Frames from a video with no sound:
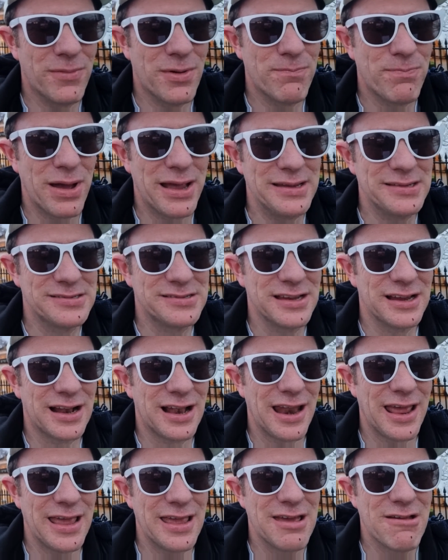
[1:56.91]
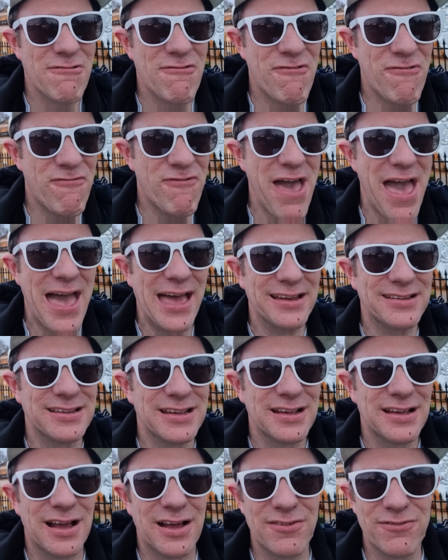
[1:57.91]
basically fed
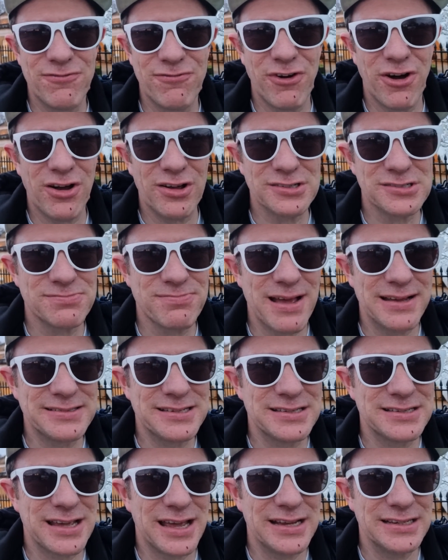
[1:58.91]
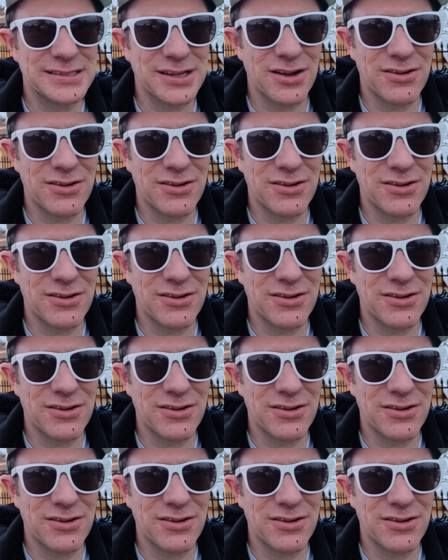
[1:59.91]
a vast metadata